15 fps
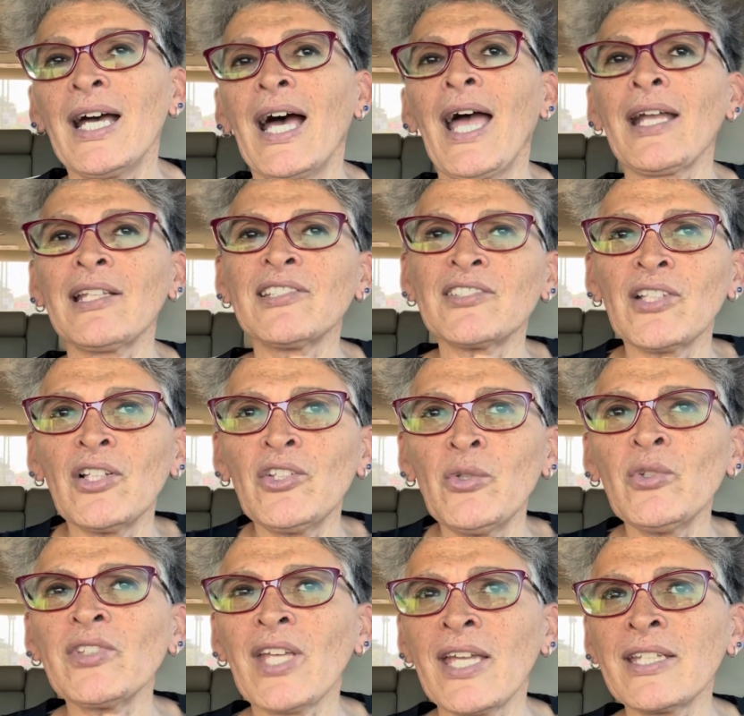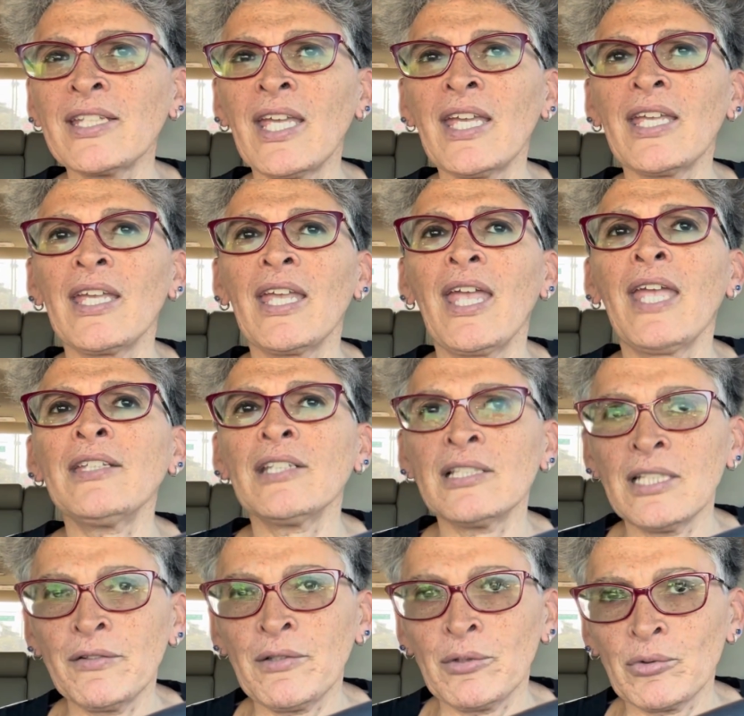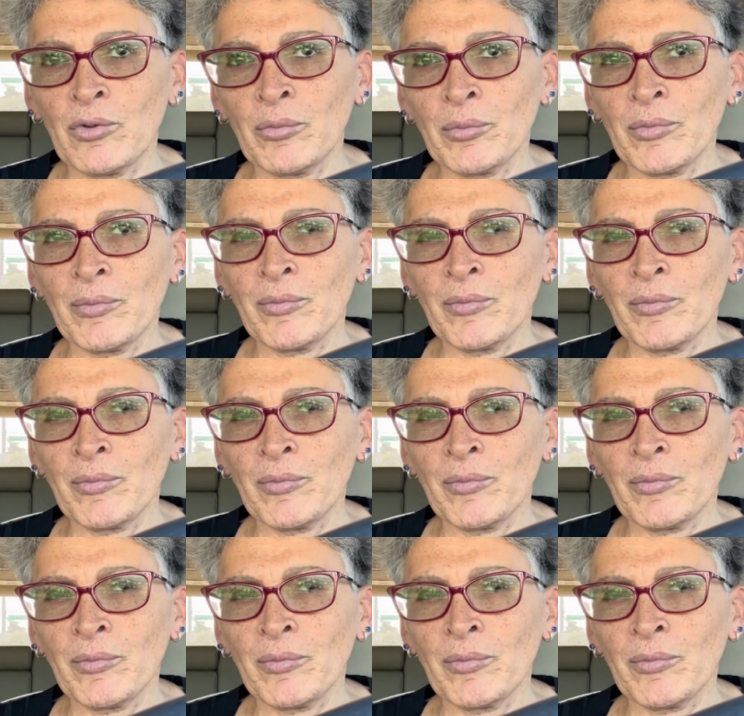I could still use that gate in the living room.